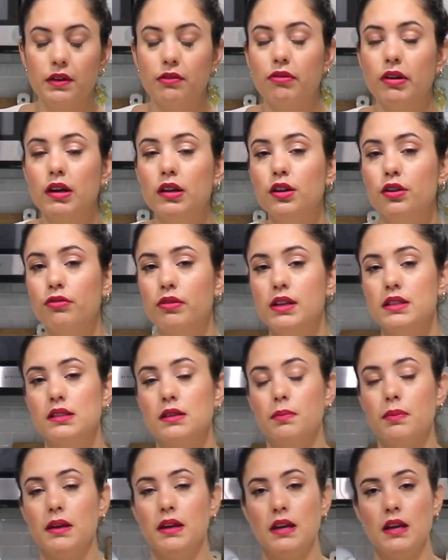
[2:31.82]
The regular
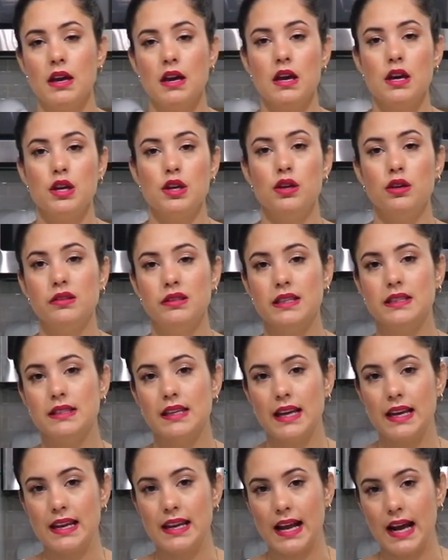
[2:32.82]
recipe uses a
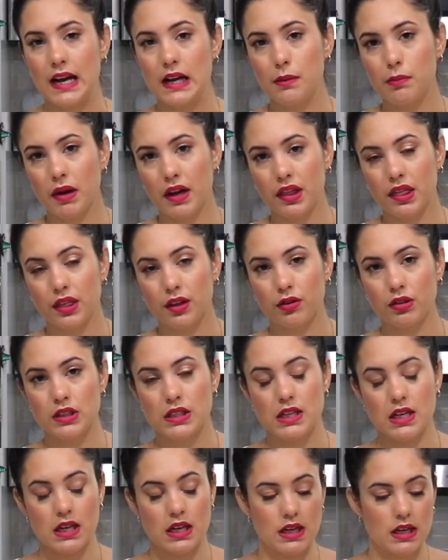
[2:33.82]

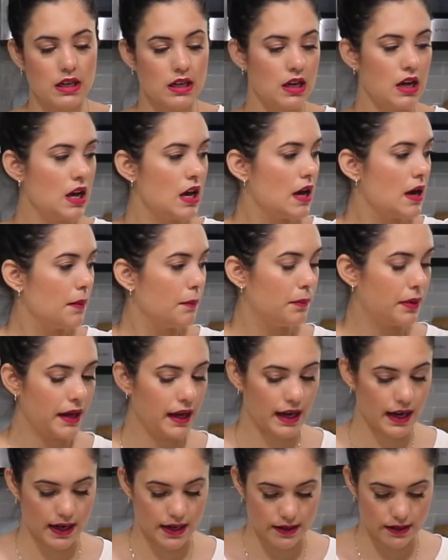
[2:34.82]
9x13
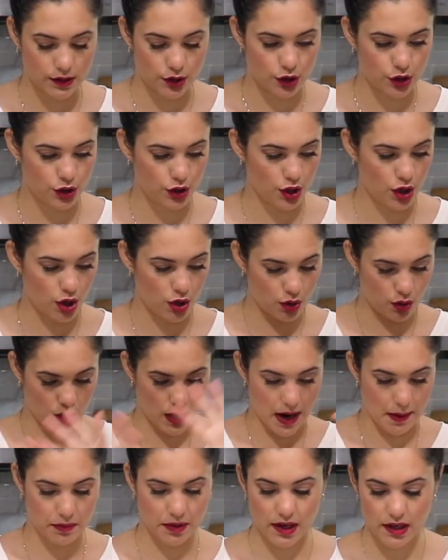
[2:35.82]
pan. So
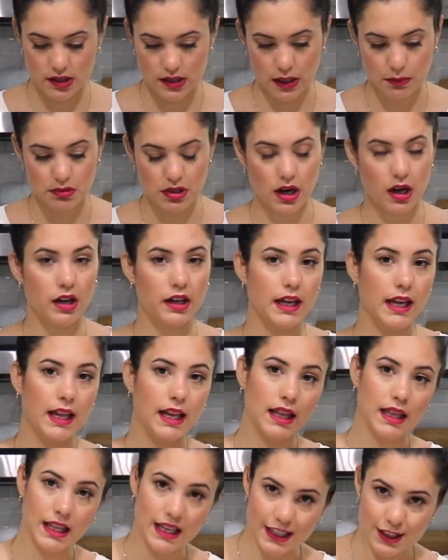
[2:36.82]
I'm gonna stop
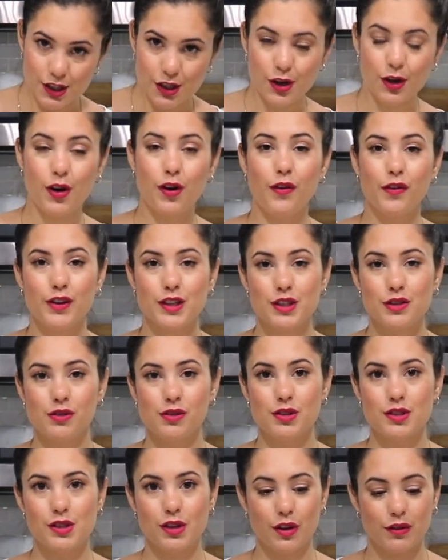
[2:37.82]
talking. Let's go over to
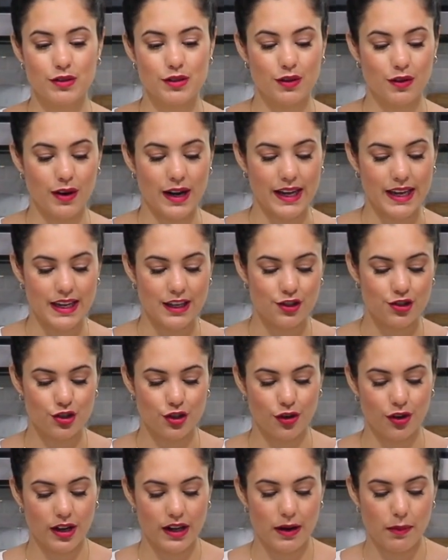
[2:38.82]
the stove so I can
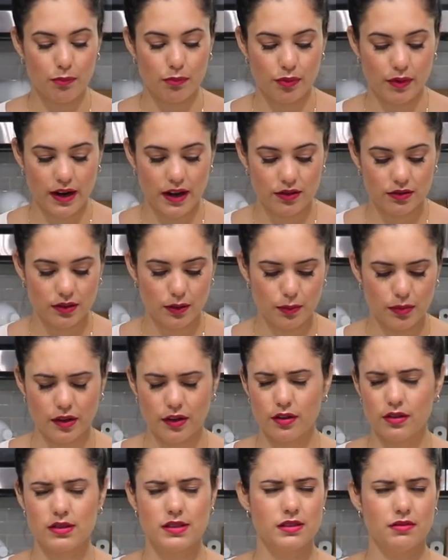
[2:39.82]
show you how to brown the
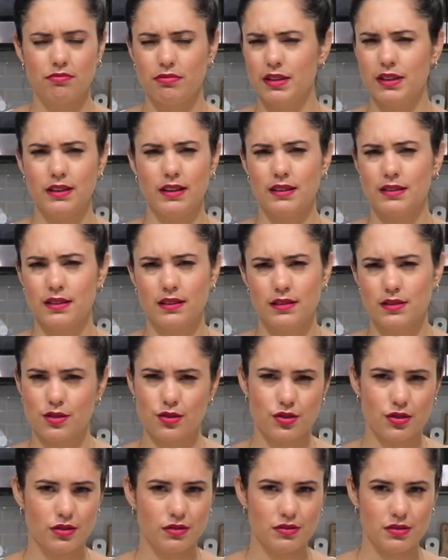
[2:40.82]
butter. It's really nothing to
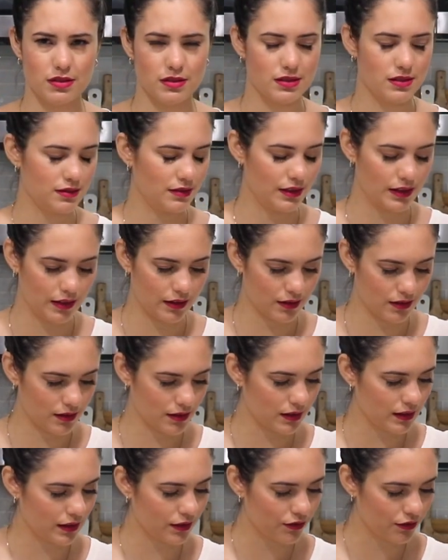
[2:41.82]
show, just let it
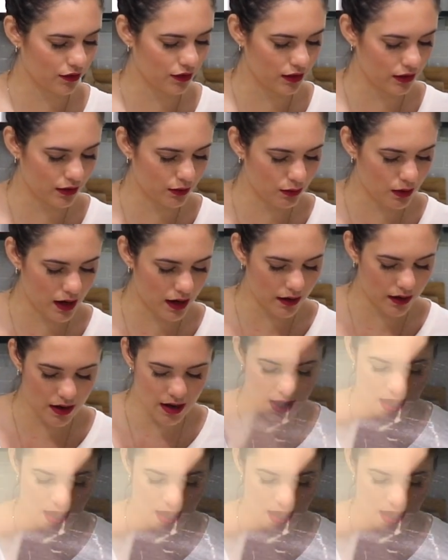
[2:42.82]
cook there for a little while.